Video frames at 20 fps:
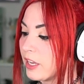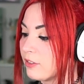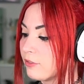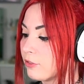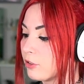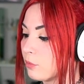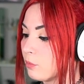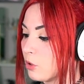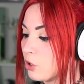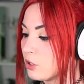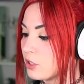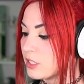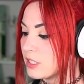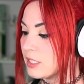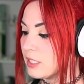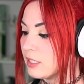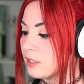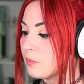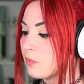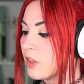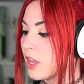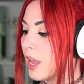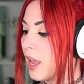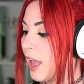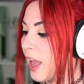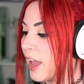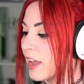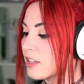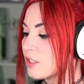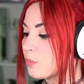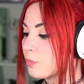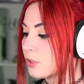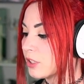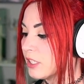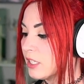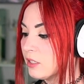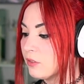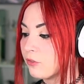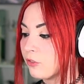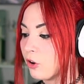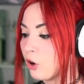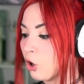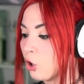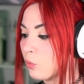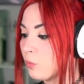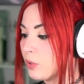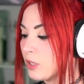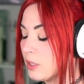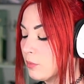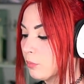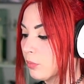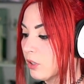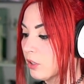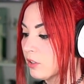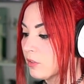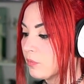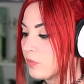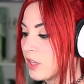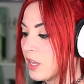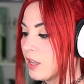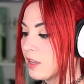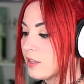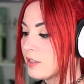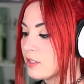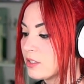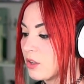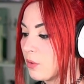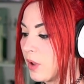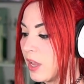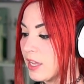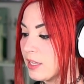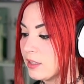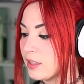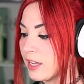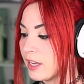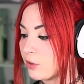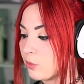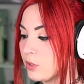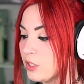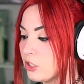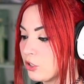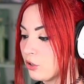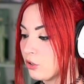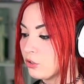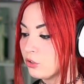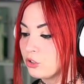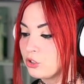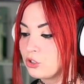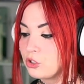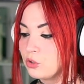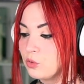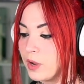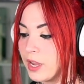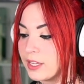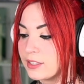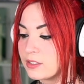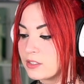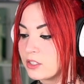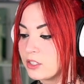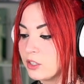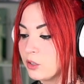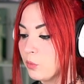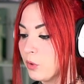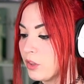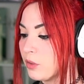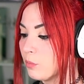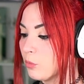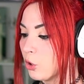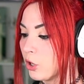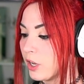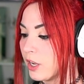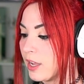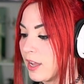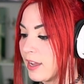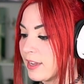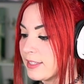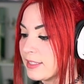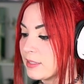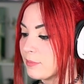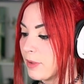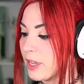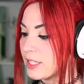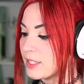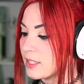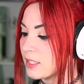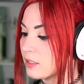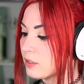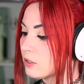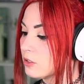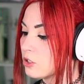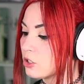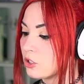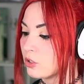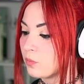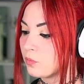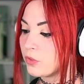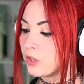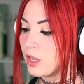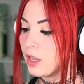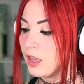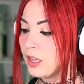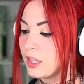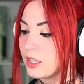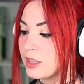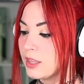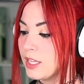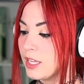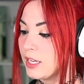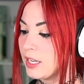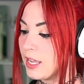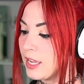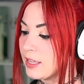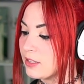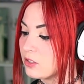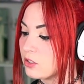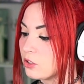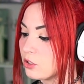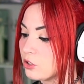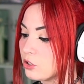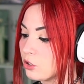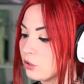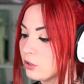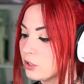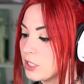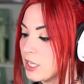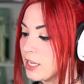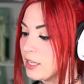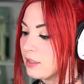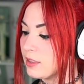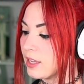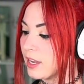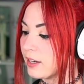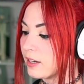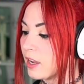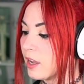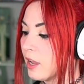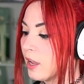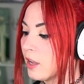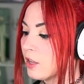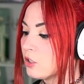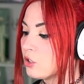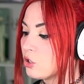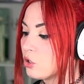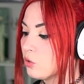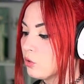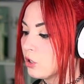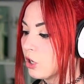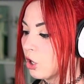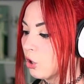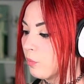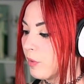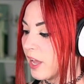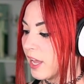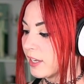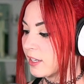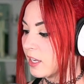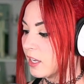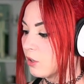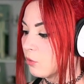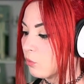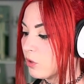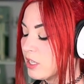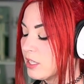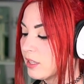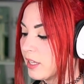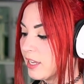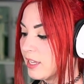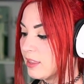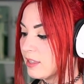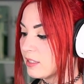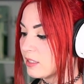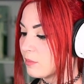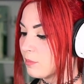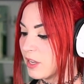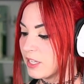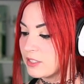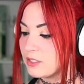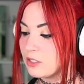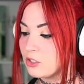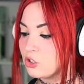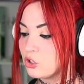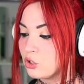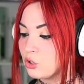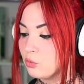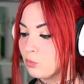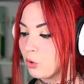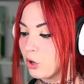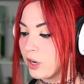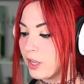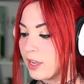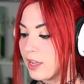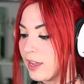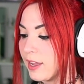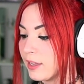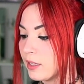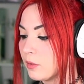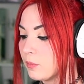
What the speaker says: for mercy and plead for her people. So Hathach returned to Esther with Mordecai's message. Then Esther told Hathach to go back and relay this message to Mordecai.